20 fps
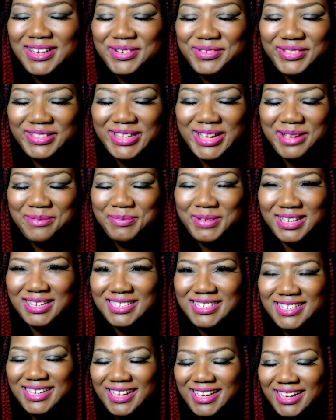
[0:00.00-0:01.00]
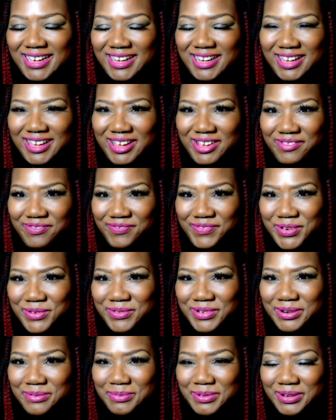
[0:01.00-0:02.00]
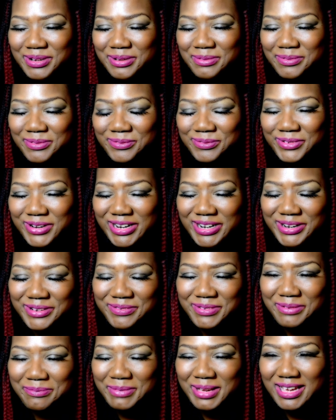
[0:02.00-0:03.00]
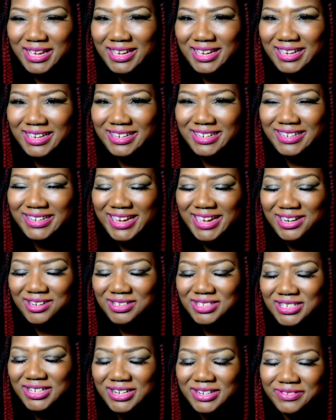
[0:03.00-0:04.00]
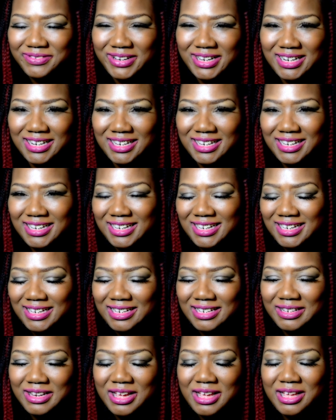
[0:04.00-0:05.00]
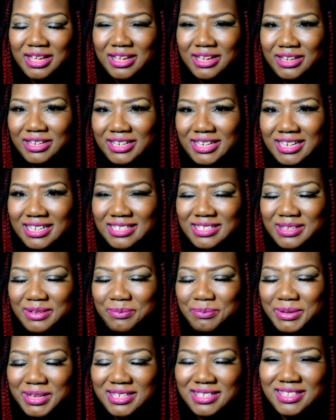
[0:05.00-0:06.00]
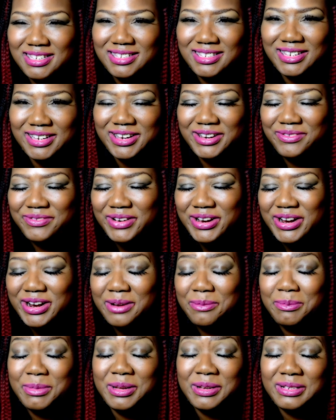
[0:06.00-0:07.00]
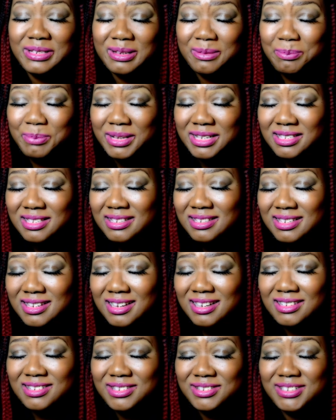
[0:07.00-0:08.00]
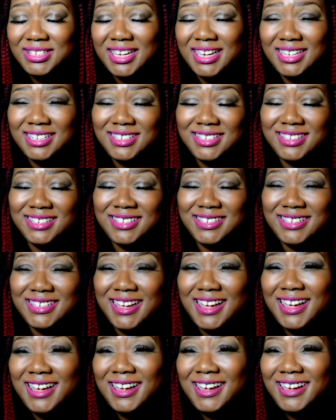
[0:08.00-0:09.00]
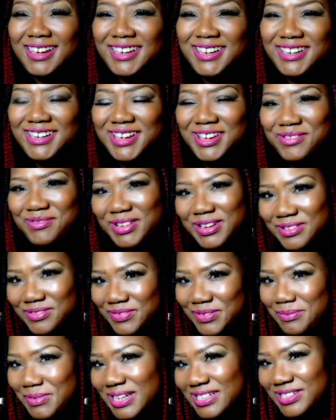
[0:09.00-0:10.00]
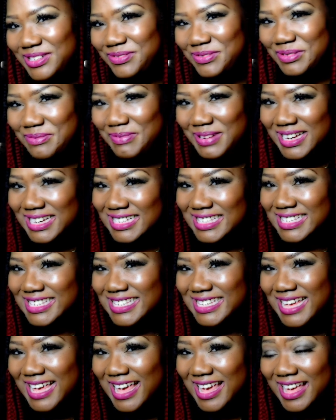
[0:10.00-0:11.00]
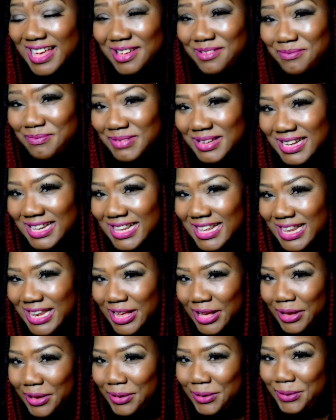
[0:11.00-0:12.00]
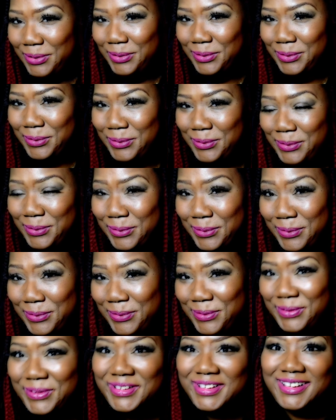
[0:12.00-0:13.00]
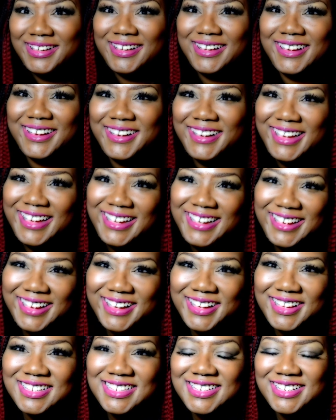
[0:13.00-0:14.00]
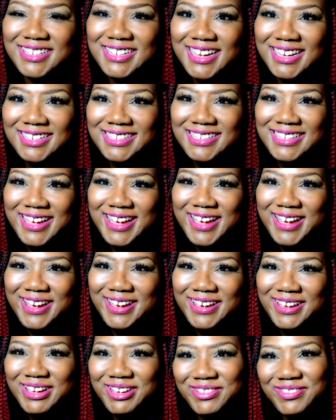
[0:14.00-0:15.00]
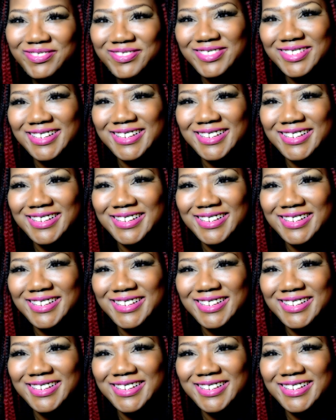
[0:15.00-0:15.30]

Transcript: with that being said, if you want to book a reading with me, a natal chart reading, and get some business and career and music business consultations, you know, my information will be down below. Okay, y'all, until next time.